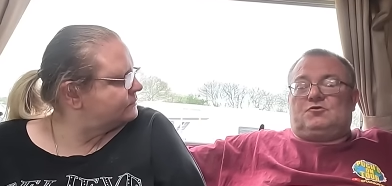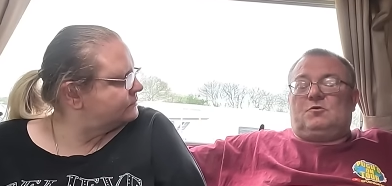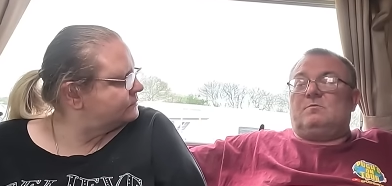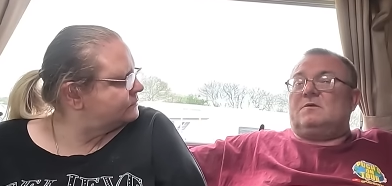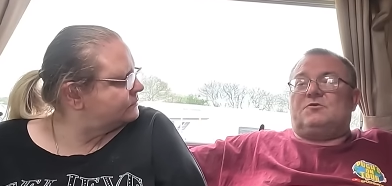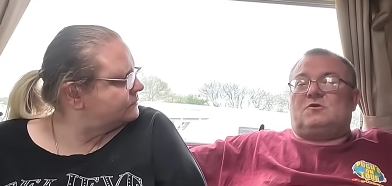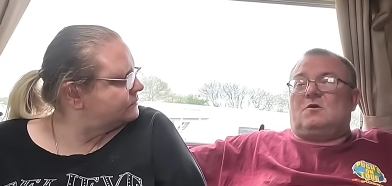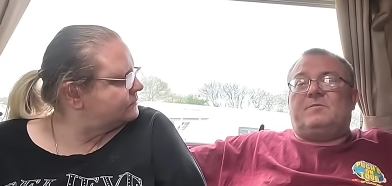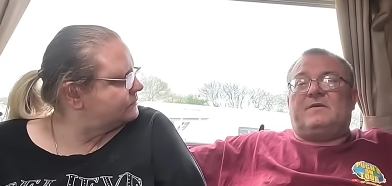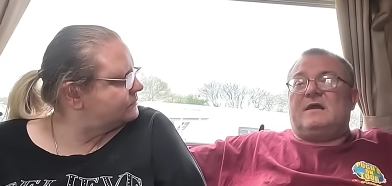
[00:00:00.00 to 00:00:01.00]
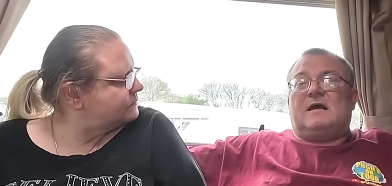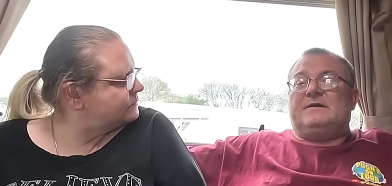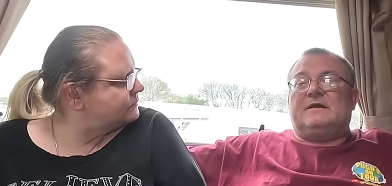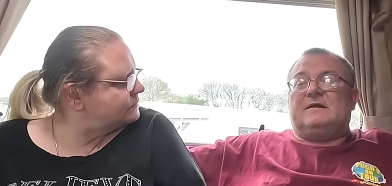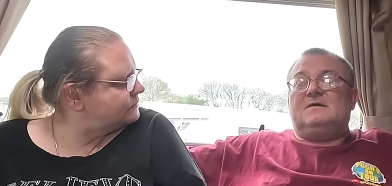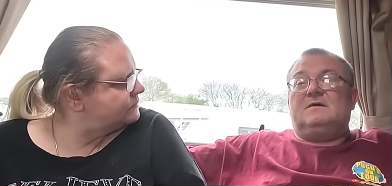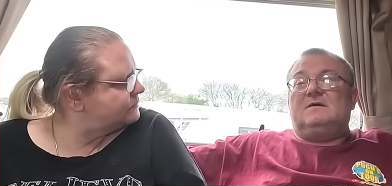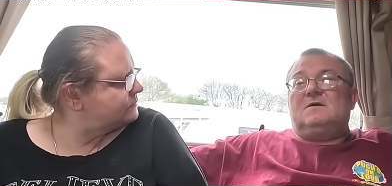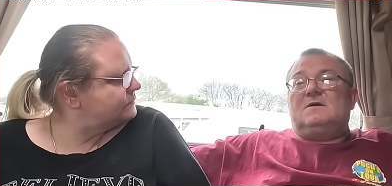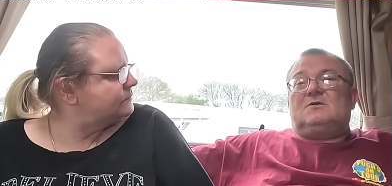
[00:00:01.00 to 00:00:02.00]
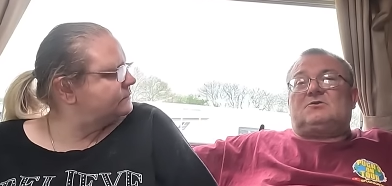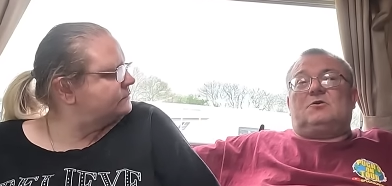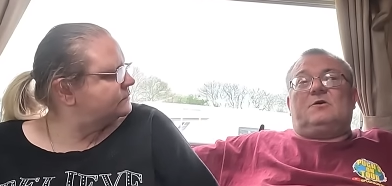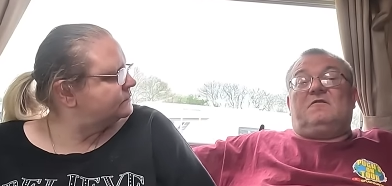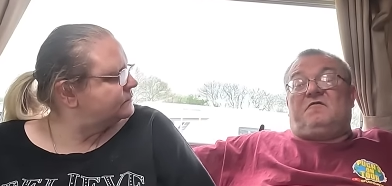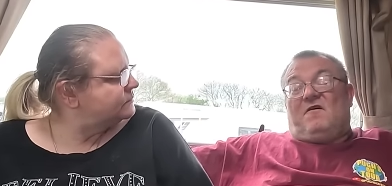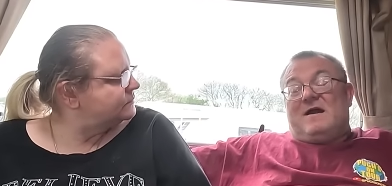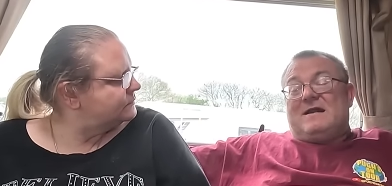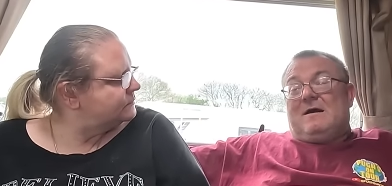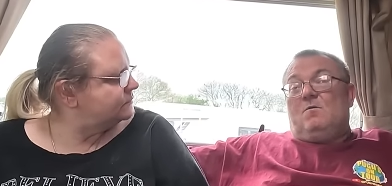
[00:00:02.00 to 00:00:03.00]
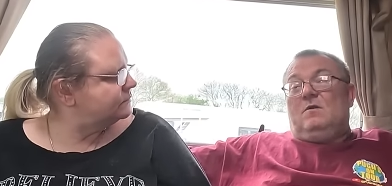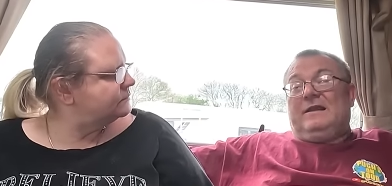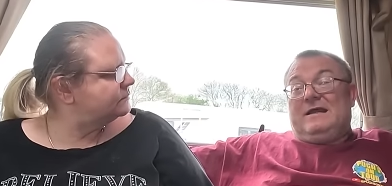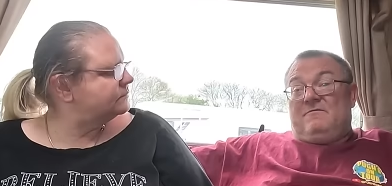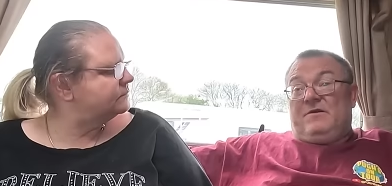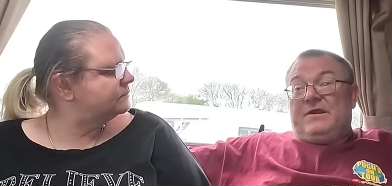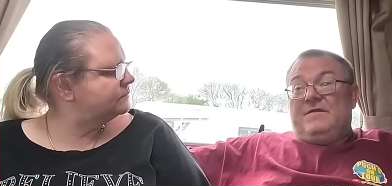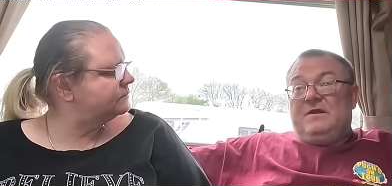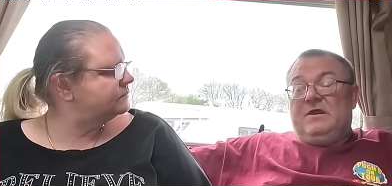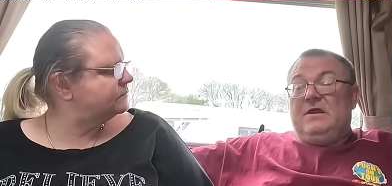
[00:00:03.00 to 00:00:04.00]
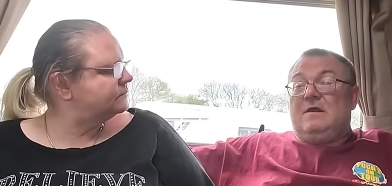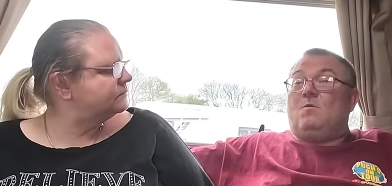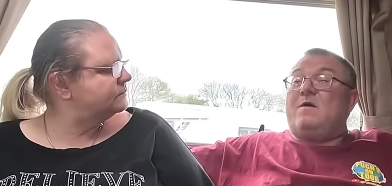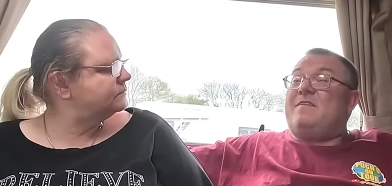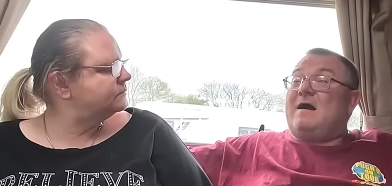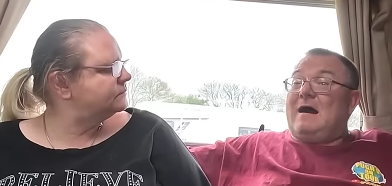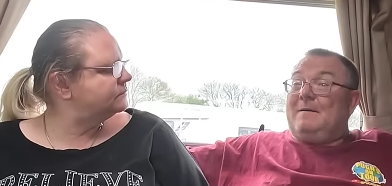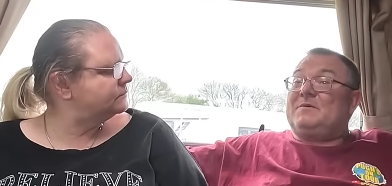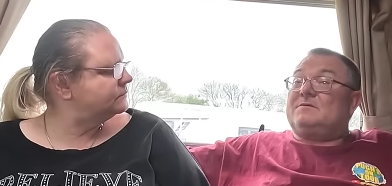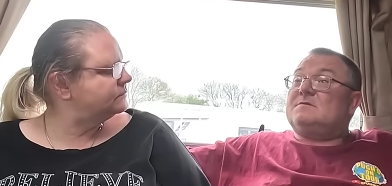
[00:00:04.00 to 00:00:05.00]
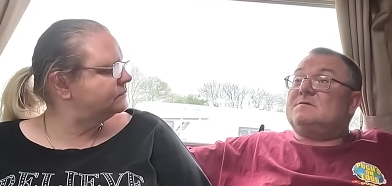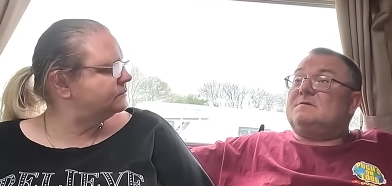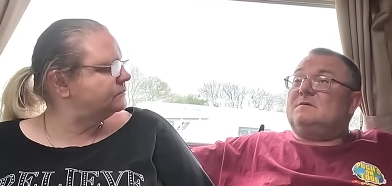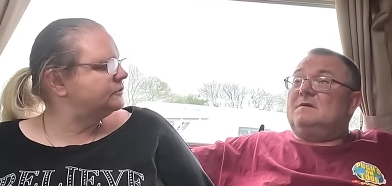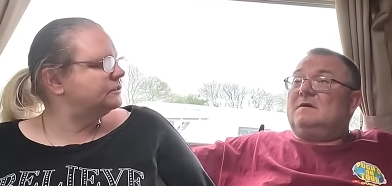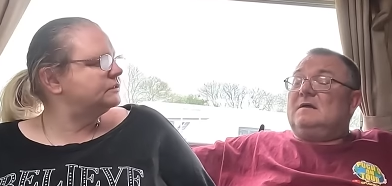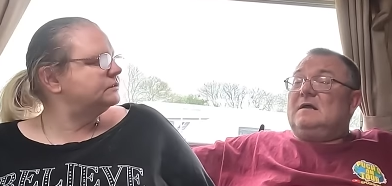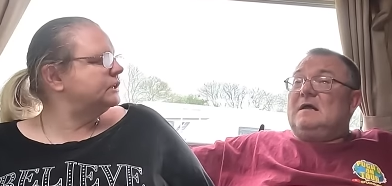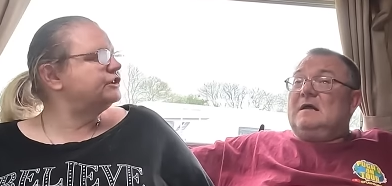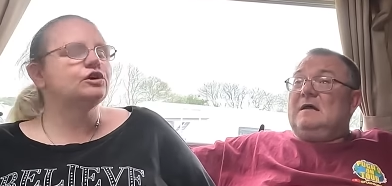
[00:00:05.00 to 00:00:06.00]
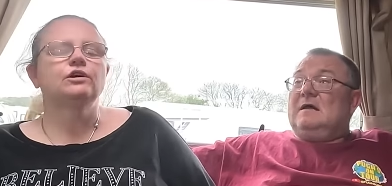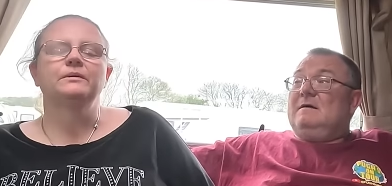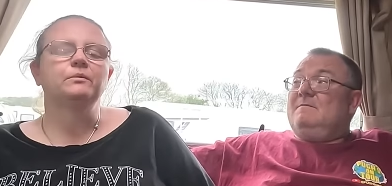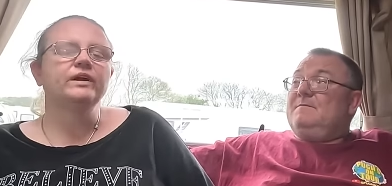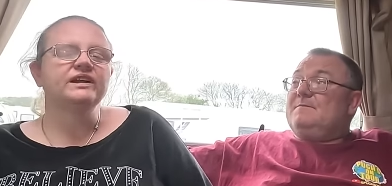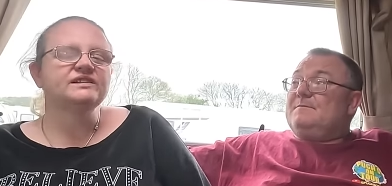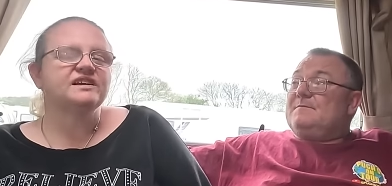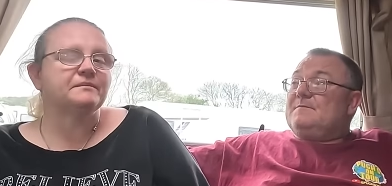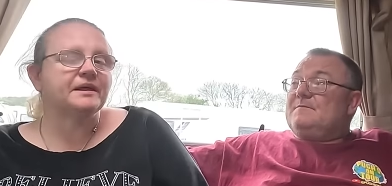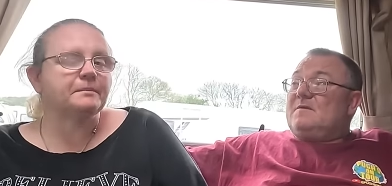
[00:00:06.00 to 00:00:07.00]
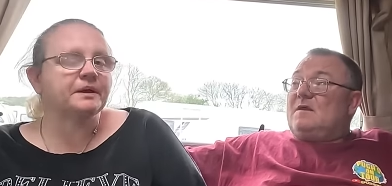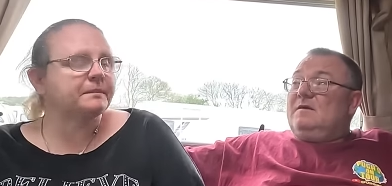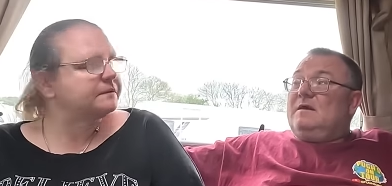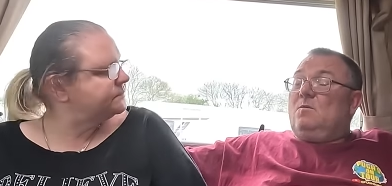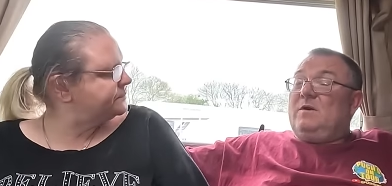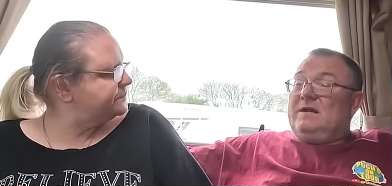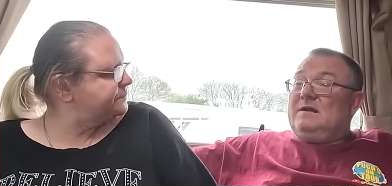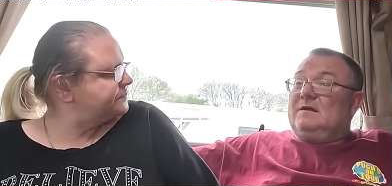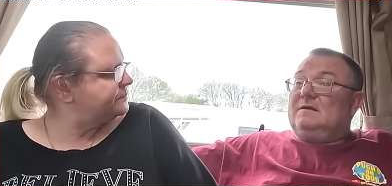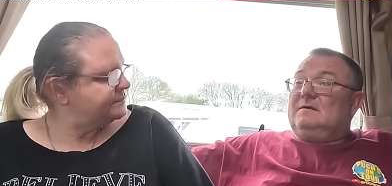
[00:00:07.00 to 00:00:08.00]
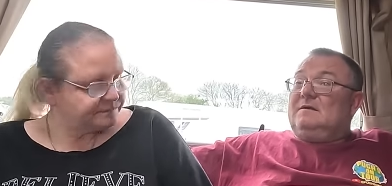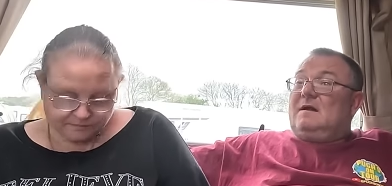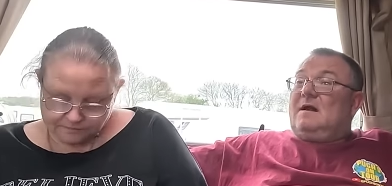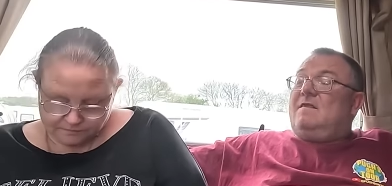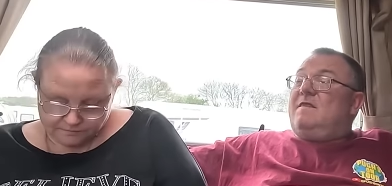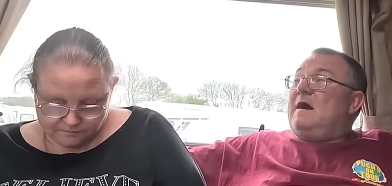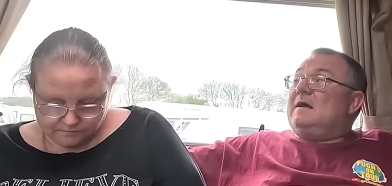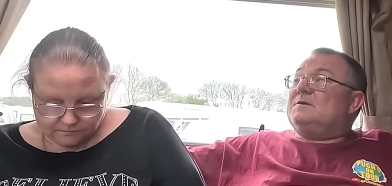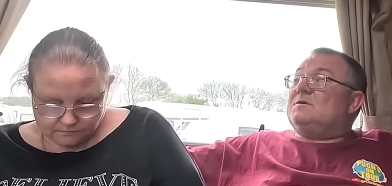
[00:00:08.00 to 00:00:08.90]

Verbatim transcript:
Speaker 1: somebody will just copy the idea. So you'll find out later on in the year when that happens.
Speaker 2: He's talking about um, winter time there, Yeah,
Speaker 1: winter. And that is